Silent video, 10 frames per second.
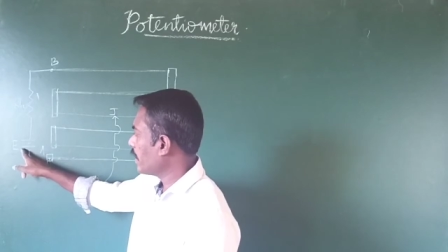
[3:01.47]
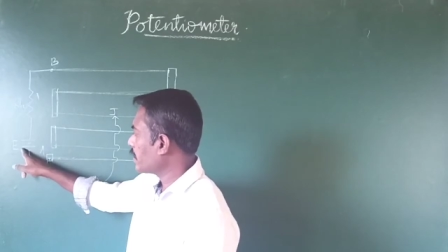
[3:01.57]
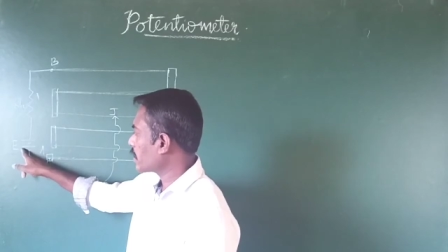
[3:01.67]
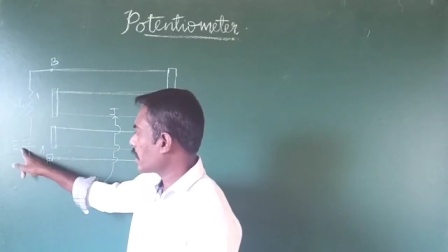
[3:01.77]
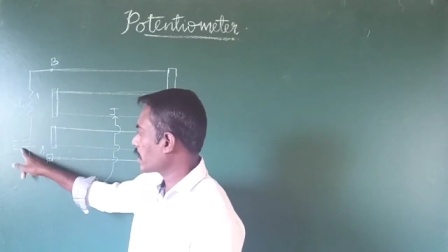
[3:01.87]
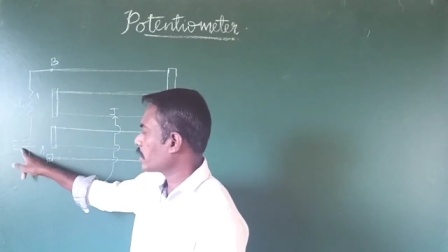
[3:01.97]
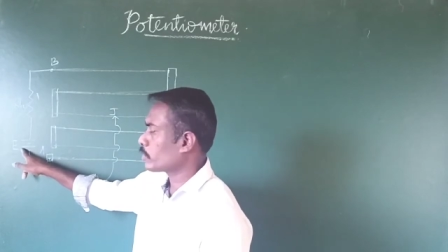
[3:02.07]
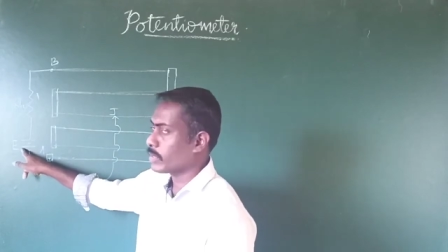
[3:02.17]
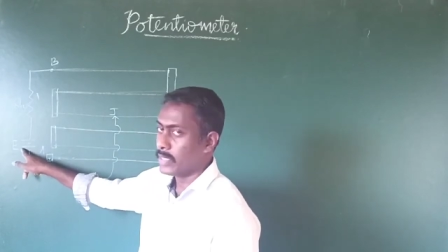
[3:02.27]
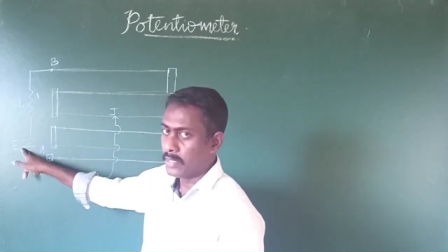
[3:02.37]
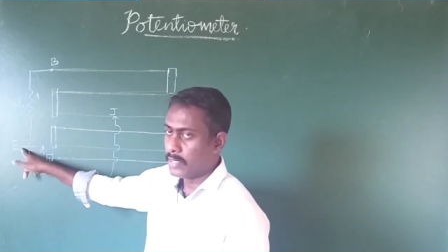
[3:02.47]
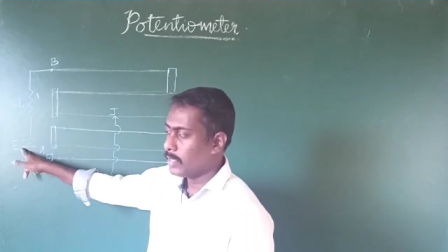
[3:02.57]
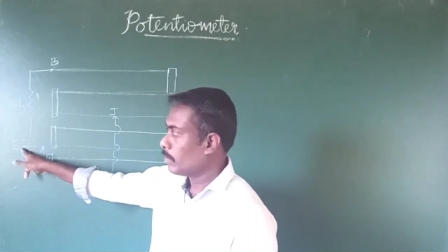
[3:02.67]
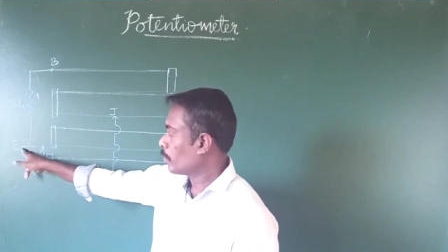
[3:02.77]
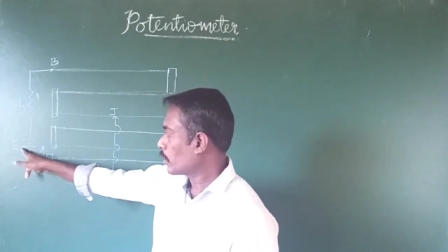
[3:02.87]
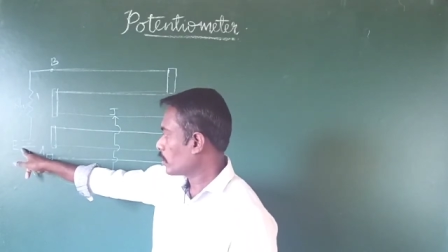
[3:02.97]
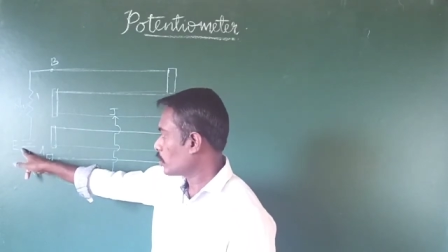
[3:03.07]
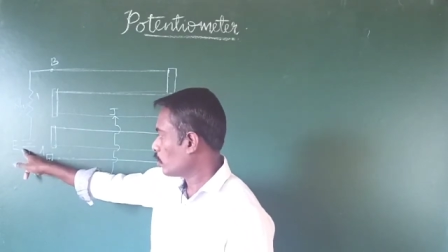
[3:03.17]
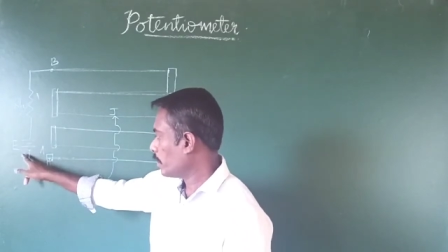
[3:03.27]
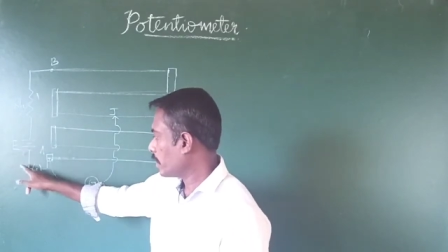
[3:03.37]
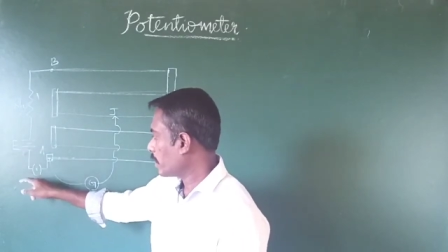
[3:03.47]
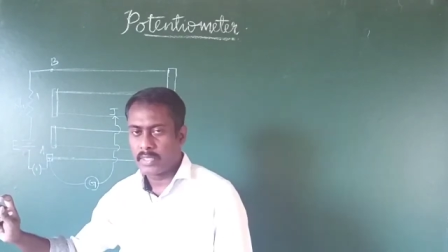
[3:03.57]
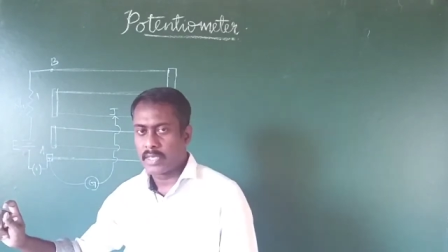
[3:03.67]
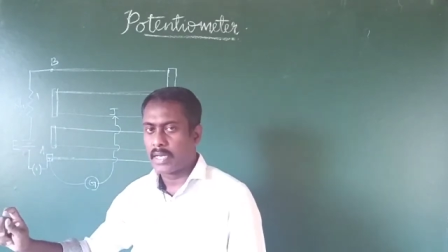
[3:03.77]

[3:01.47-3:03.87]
is connected to the potentiometer,